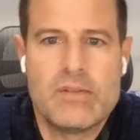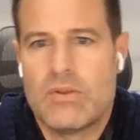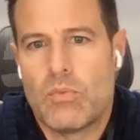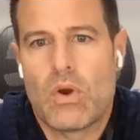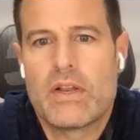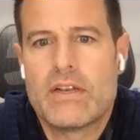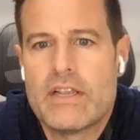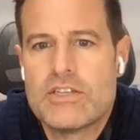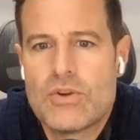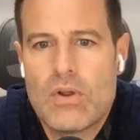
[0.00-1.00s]
but working to
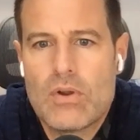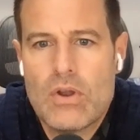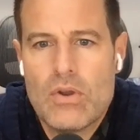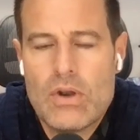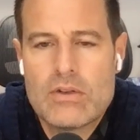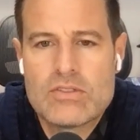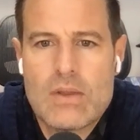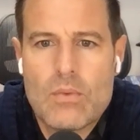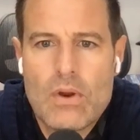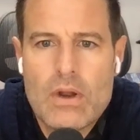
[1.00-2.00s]
get your own code? How does
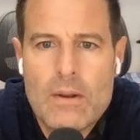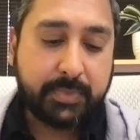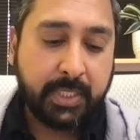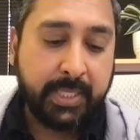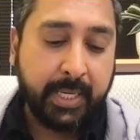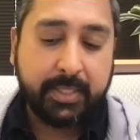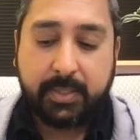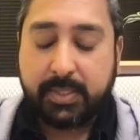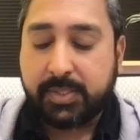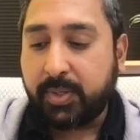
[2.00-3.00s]
that work? yeah, no,
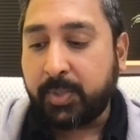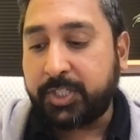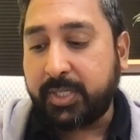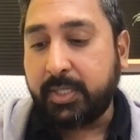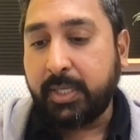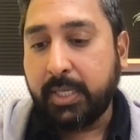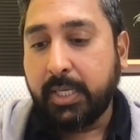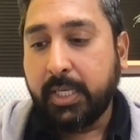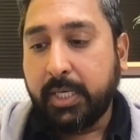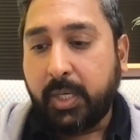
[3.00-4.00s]
that's a good question.
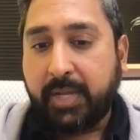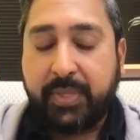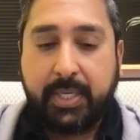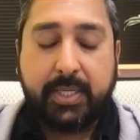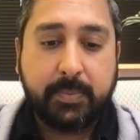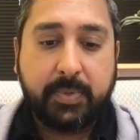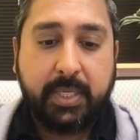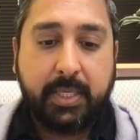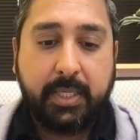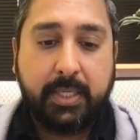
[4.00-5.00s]
I think
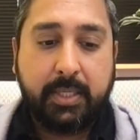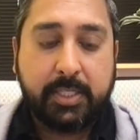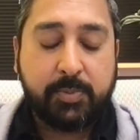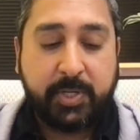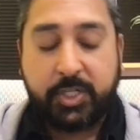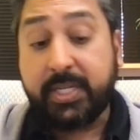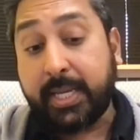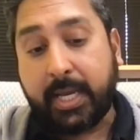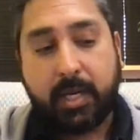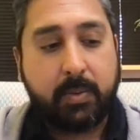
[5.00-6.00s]
especially
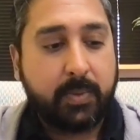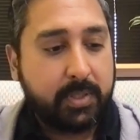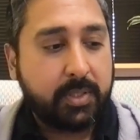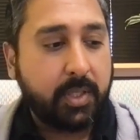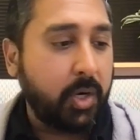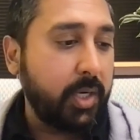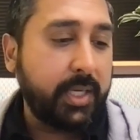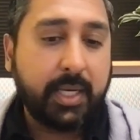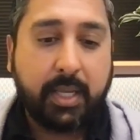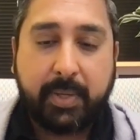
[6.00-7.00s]
now with the current
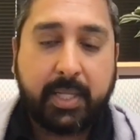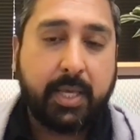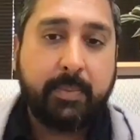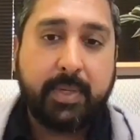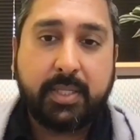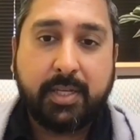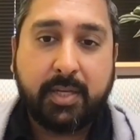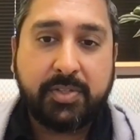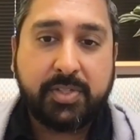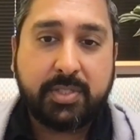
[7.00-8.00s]
economic climate,
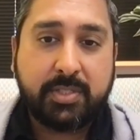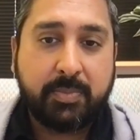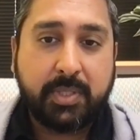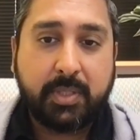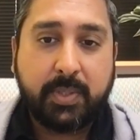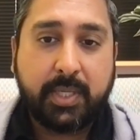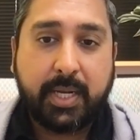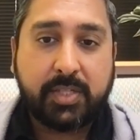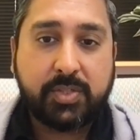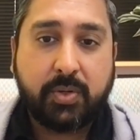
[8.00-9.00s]
this is something that we get
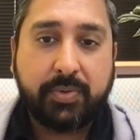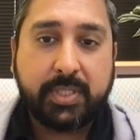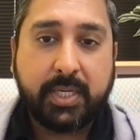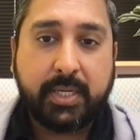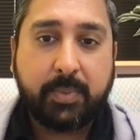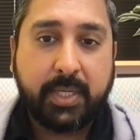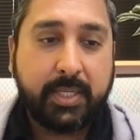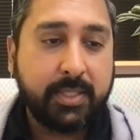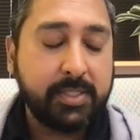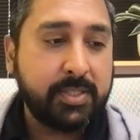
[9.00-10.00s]
asked all the time, right?
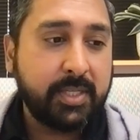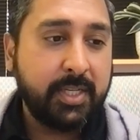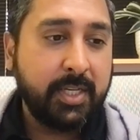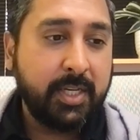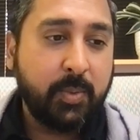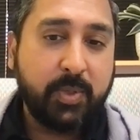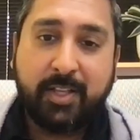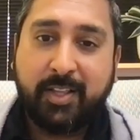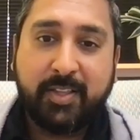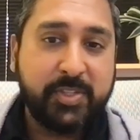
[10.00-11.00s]

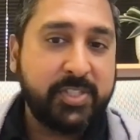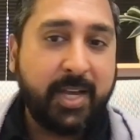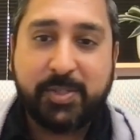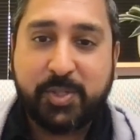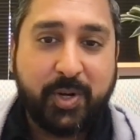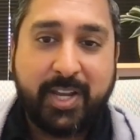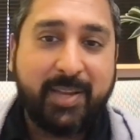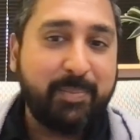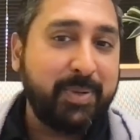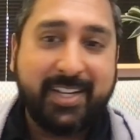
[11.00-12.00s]
Well, this sounds
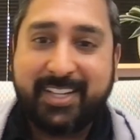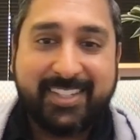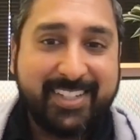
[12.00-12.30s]
great, but